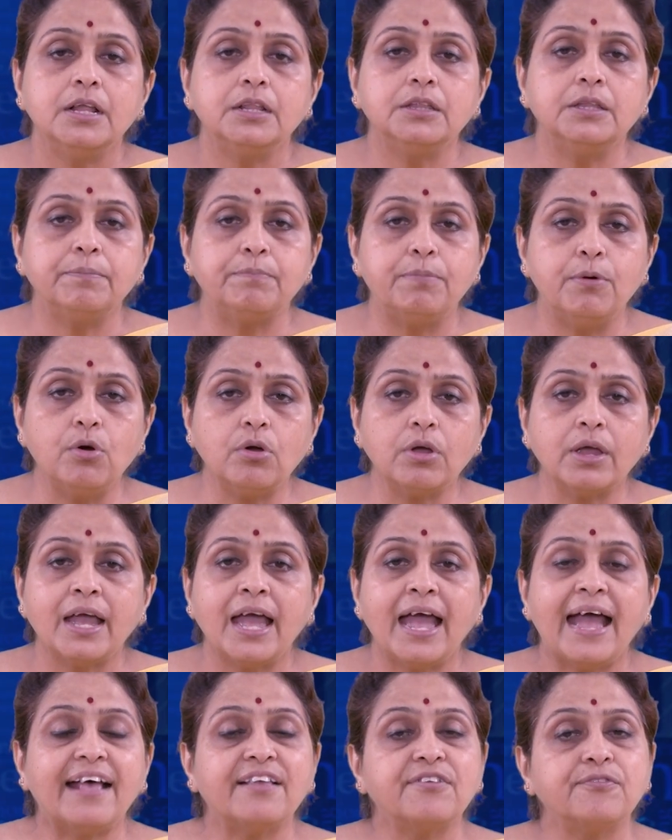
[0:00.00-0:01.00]
The book
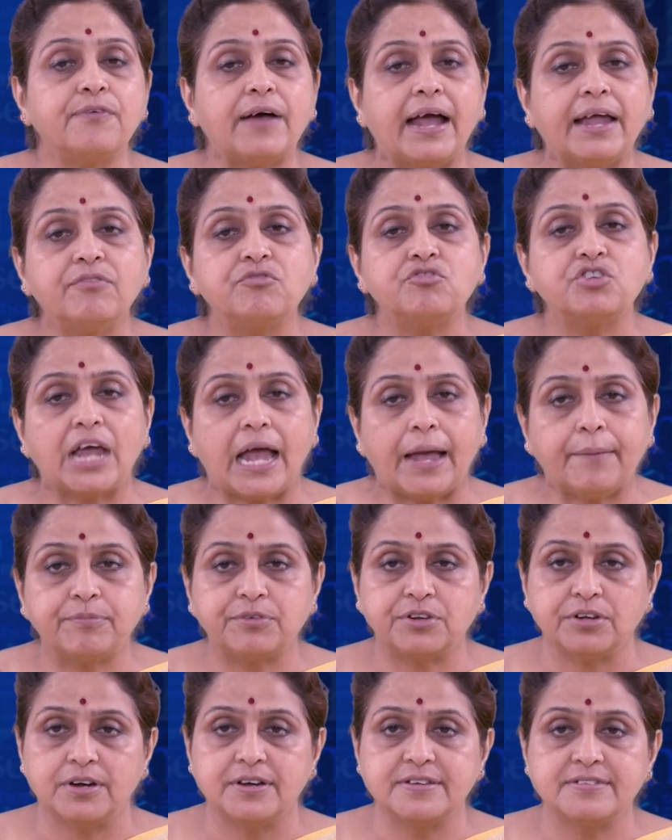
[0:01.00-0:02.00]
has 5
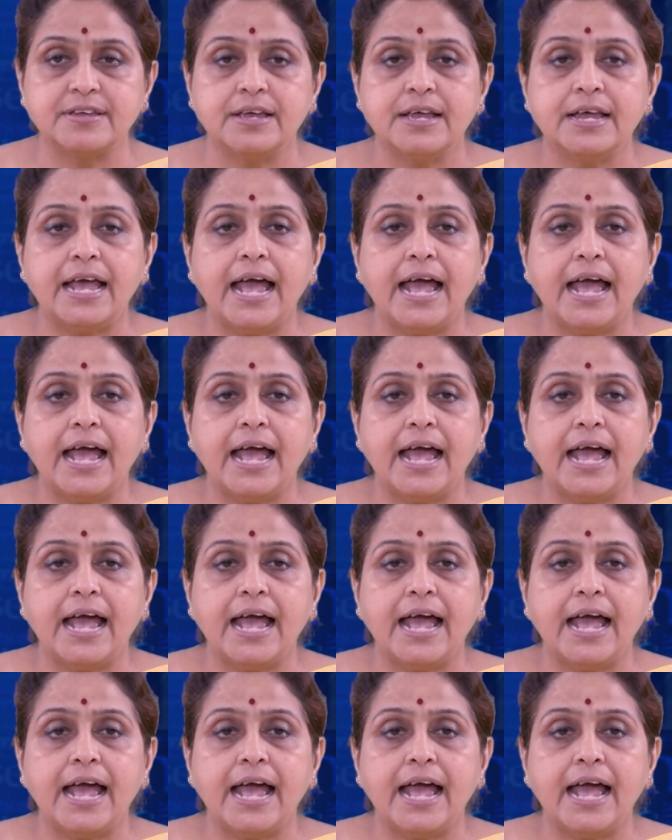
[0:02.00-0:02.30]
chapters